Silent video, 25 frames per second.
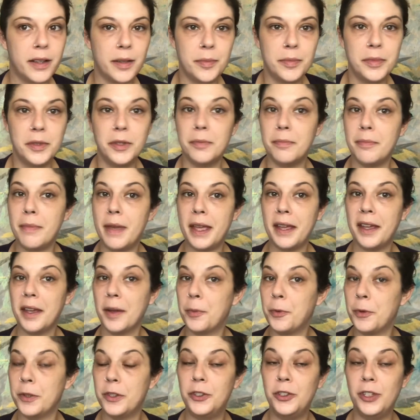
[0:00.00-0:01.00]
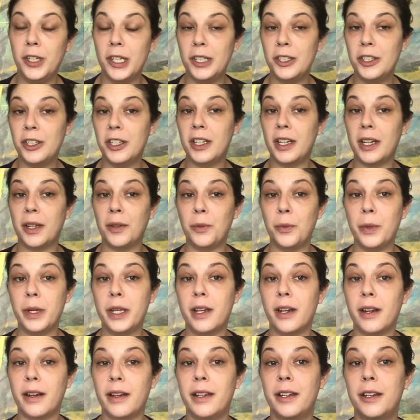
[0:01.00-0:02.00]
to Makeup with Gigi, and we
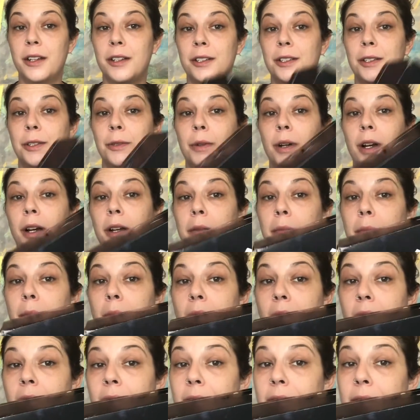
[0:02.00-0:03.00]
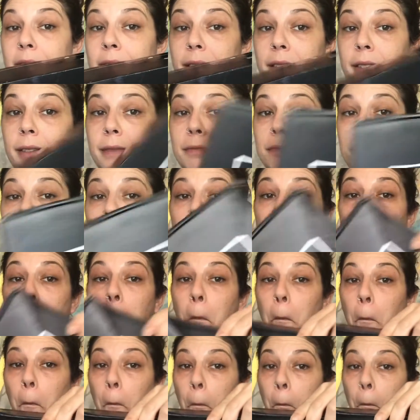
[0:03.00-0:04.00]
are here to unbox
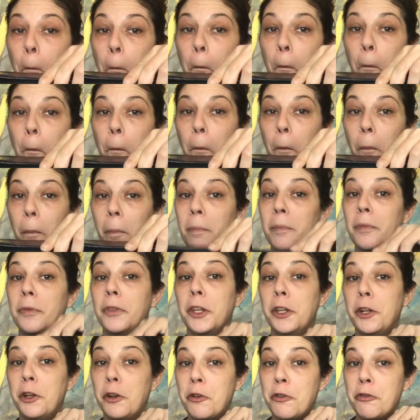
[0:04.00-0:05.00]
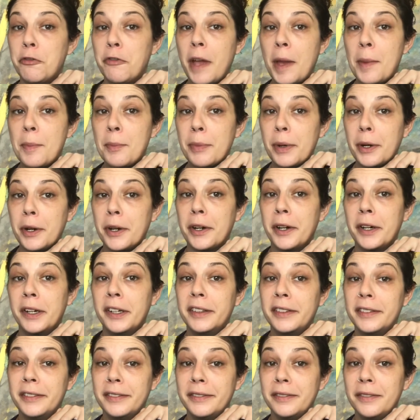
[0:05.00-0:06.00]
the November
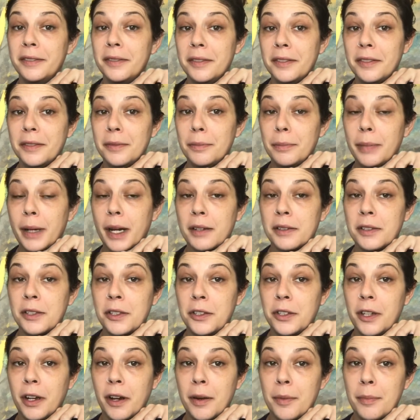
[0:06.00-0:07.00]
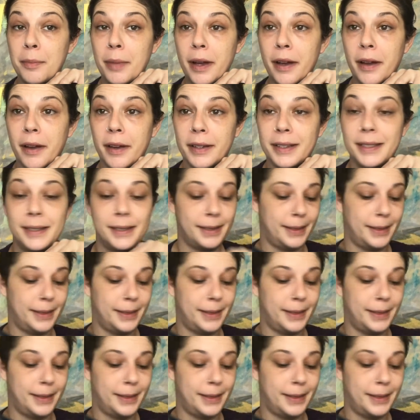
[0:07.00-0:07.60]
BoxyCharm box.